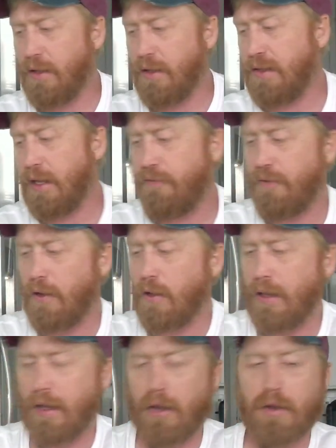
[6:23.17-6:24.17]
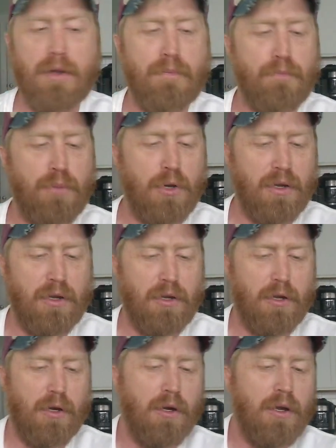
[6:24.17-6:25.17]
let that fall out, and put
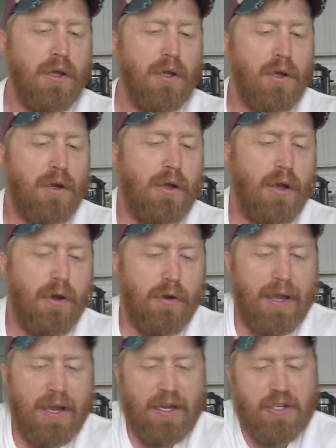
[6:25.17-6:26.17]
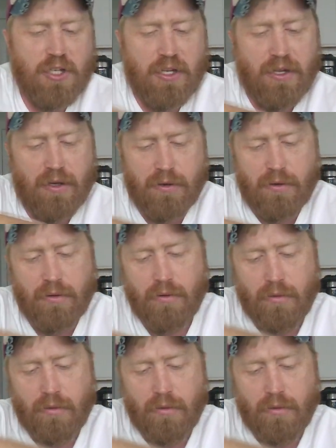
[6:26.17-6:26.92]
your go gauge in.